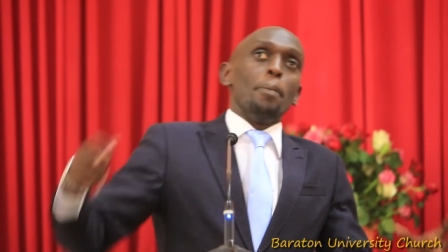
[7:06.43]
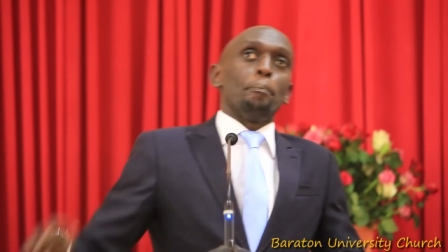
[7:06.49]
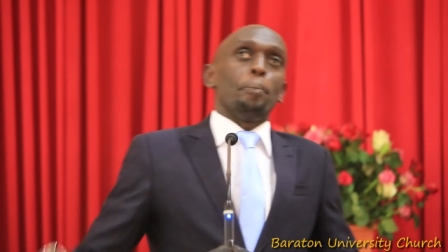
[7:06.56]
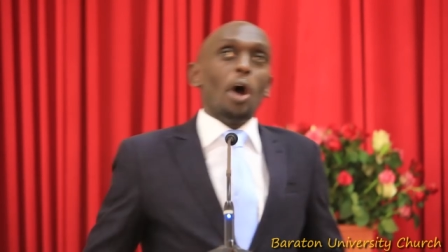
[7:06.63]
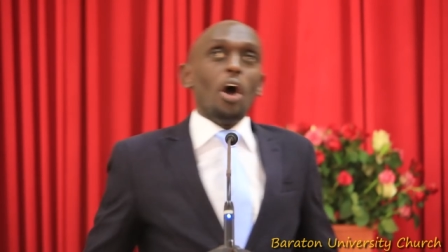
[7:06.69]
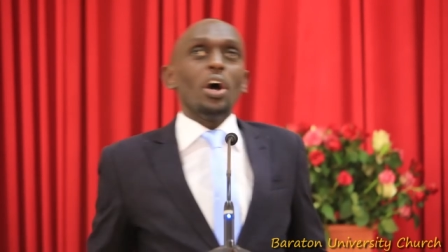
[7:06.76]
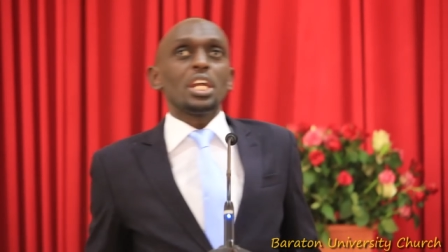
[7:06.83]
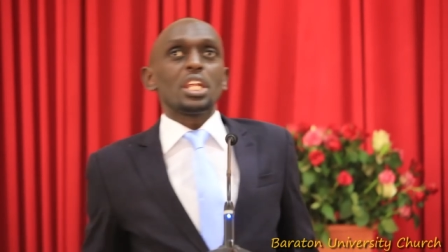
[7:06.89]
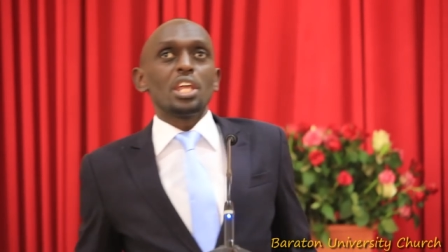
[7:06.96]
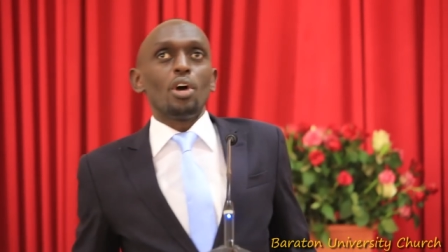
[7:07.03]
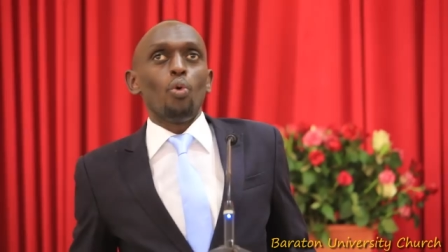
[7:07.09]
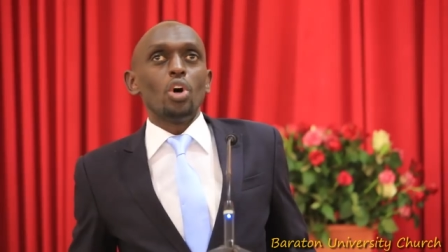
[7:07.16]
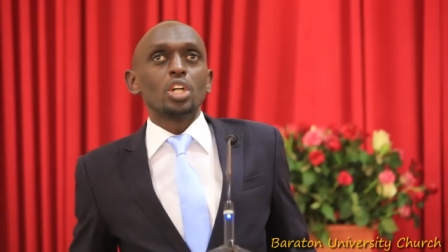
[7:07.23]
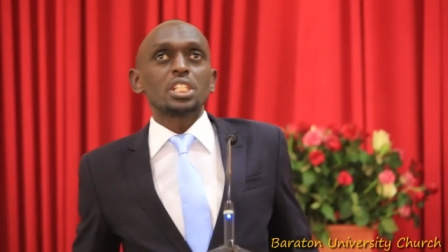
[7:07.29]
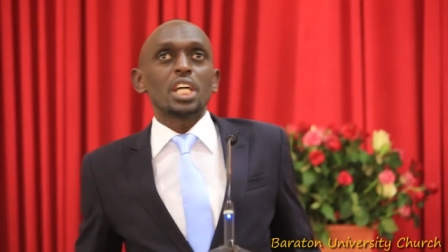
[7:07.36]
he poured the
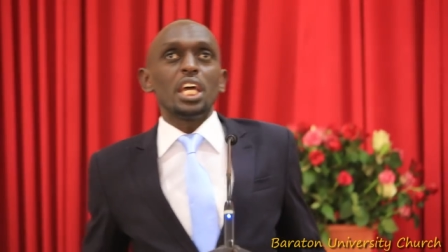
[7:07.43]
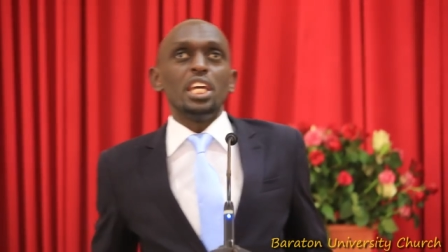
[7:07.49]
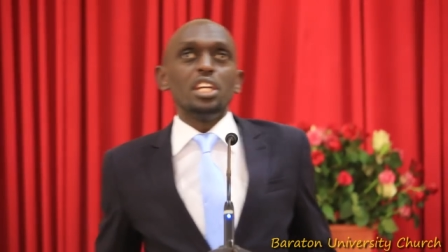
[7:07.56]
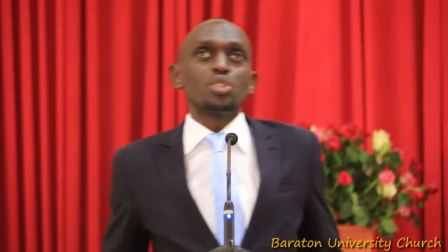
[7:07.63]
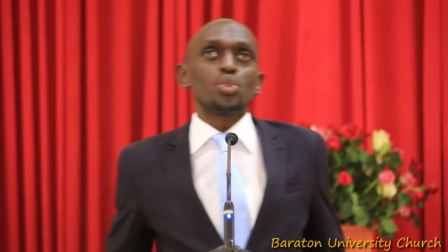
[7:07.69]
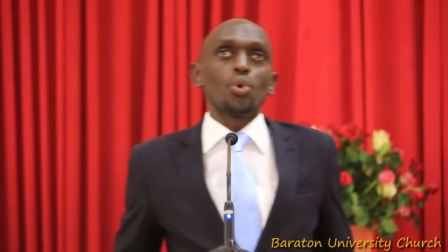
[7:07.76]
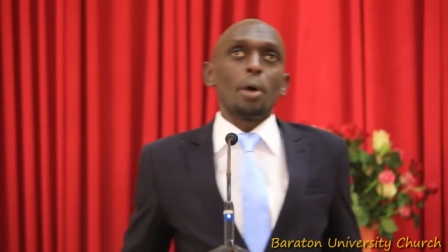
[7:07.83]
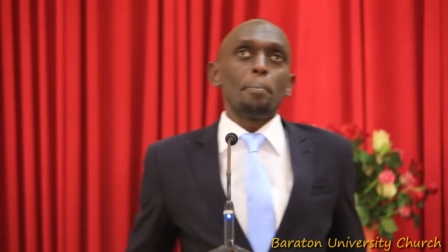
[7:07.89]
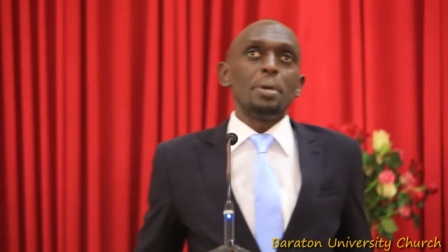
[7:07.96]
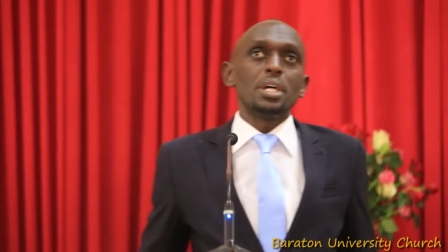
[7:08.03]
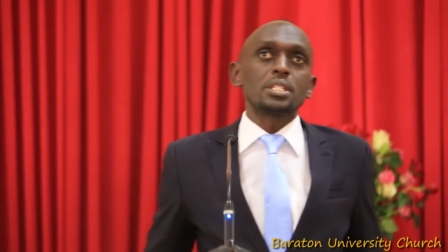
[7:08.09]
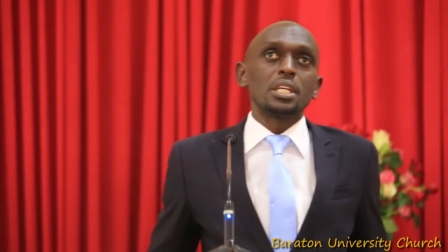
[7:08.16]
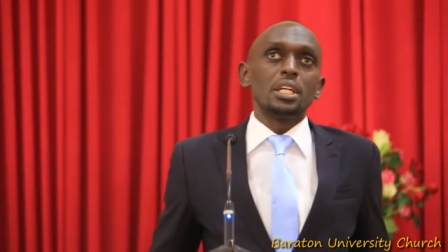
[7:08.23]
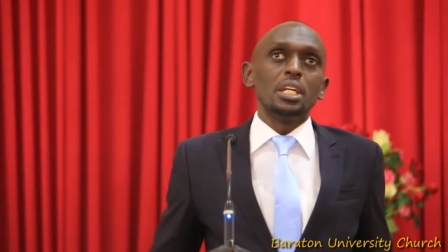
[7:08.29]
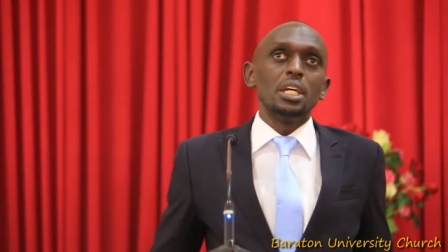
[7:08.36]
water into a
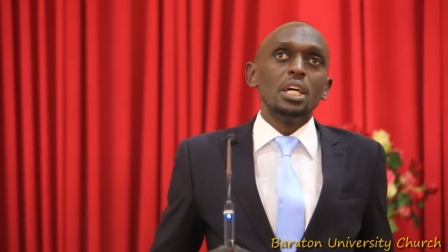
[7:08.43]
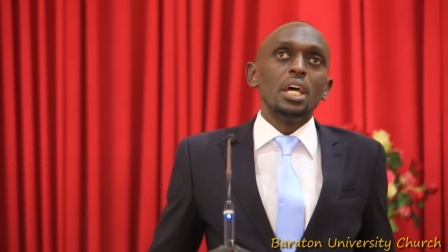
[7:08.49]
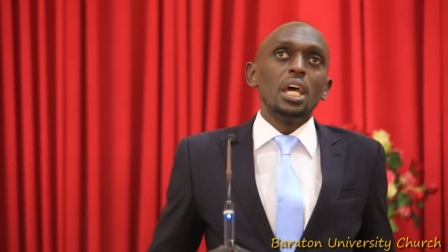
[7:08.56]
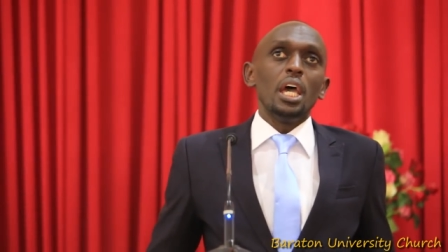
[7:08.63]
basin